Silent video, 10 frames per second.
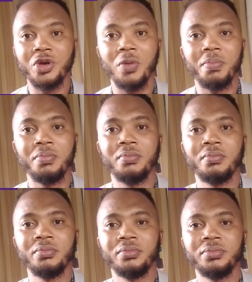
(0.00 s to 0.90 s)
top.
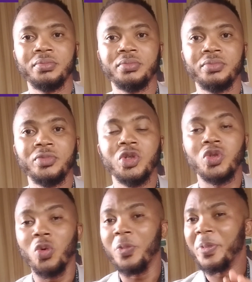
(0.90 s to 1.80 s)

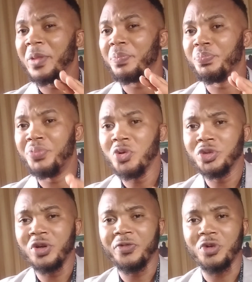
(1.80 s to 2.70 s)
So
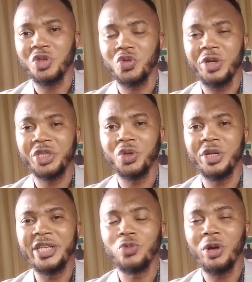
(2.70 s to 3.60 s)
build up
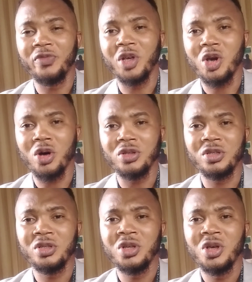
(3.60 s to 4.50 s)
frustration is one of the
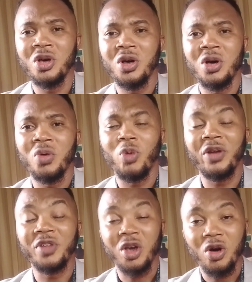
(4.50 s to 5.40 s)
causes
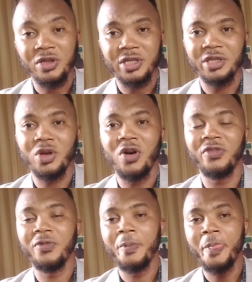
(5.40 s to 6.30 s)

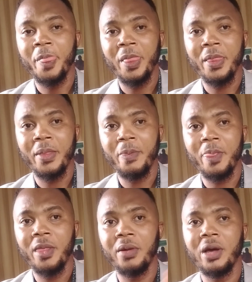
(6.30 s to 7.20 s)
of
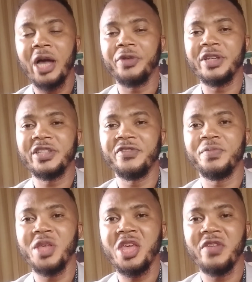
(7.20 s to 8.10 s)

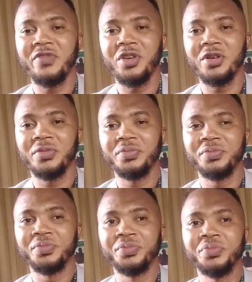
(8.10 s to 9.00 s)
aggressive behavior.
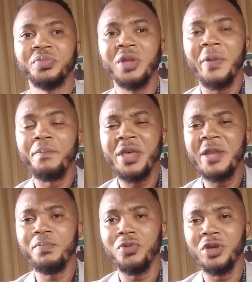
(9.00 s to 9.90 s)

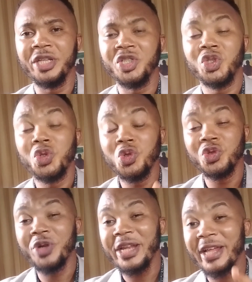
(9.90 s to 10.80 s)
Being bullied.
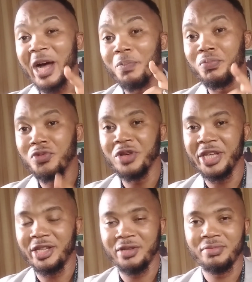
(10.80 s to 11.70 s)
Children that are
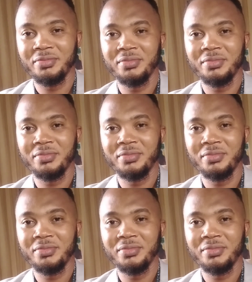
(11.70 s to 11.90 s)
bullied